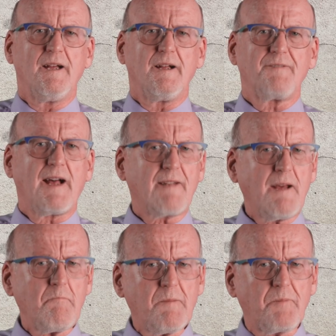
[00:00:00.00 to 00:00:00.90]
Now
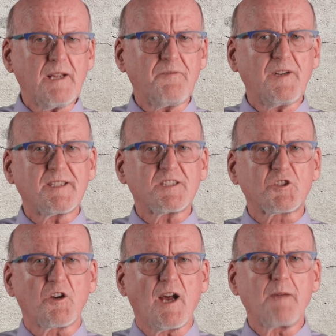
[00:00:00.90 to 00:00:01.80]
let me briefly
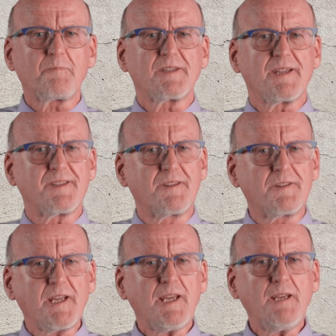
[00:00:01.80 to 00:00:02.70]
describe the
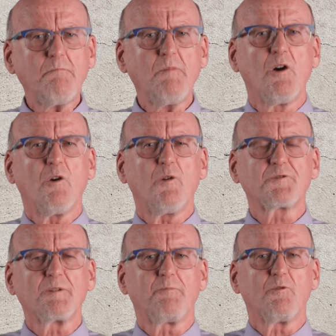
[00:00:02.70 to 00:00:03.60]
theme
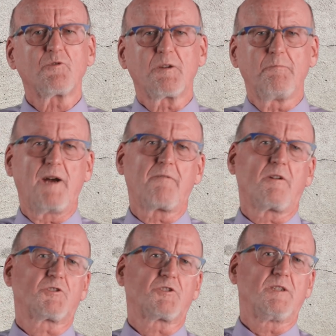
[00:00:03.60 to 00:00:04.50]
of the book by
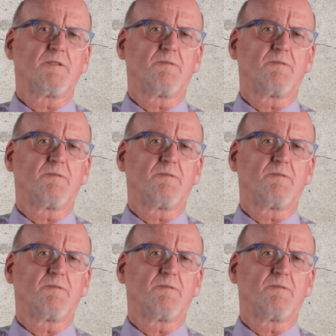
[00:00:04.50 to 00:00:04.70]
Rushdie.